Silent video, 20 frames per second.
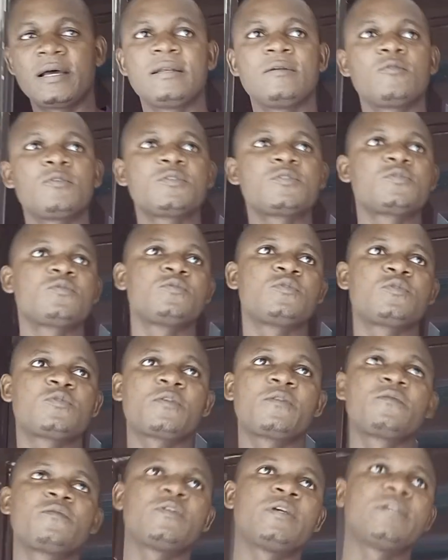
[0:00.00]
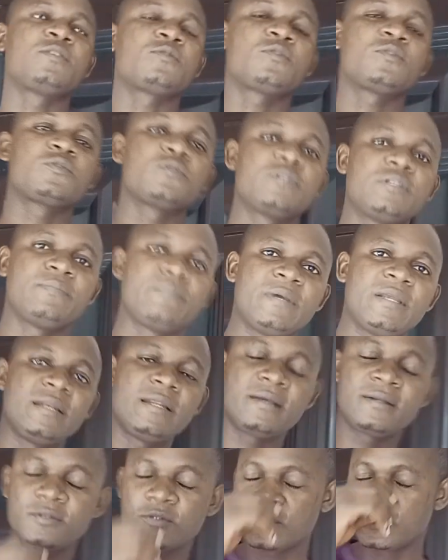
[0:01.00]
and also software is also
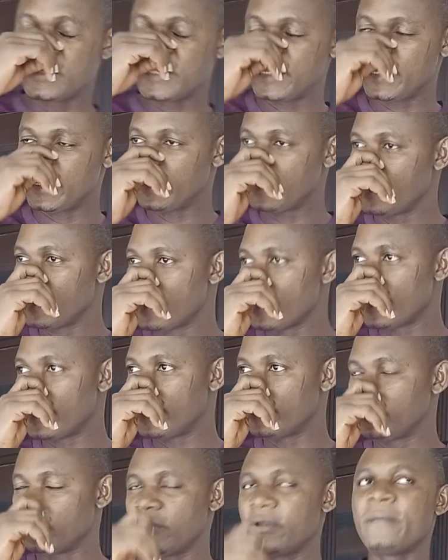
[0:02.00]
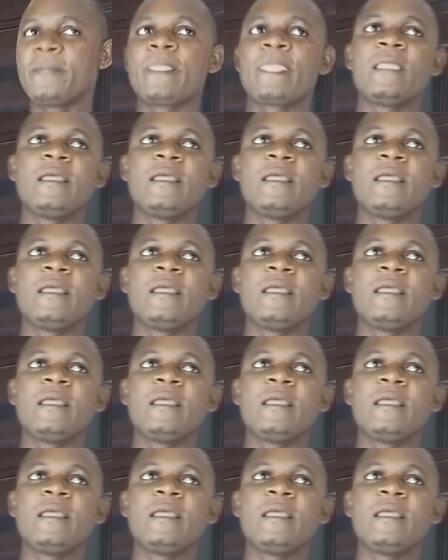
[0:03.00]
dependent on the hardware.